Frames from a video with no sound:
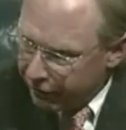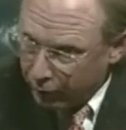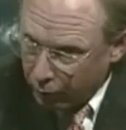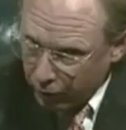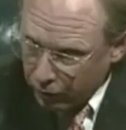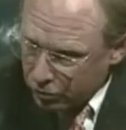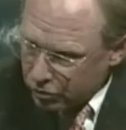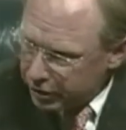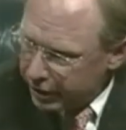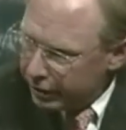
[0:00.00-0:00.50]
and
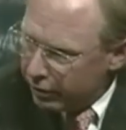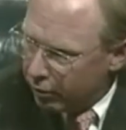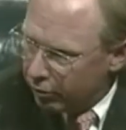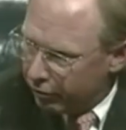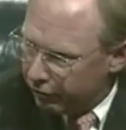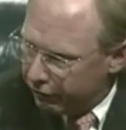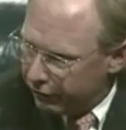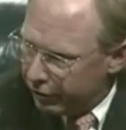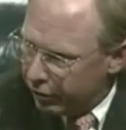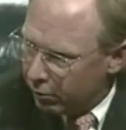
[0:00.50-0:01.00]
we'll see it on
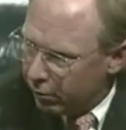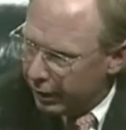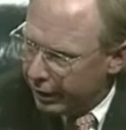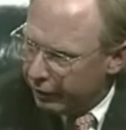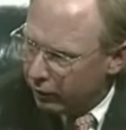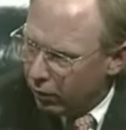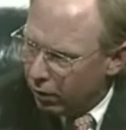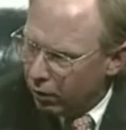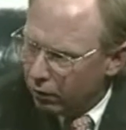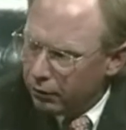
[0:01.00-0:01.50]
the film
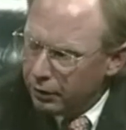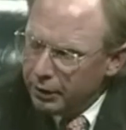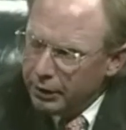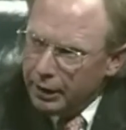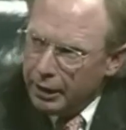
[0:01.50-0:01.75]
later on.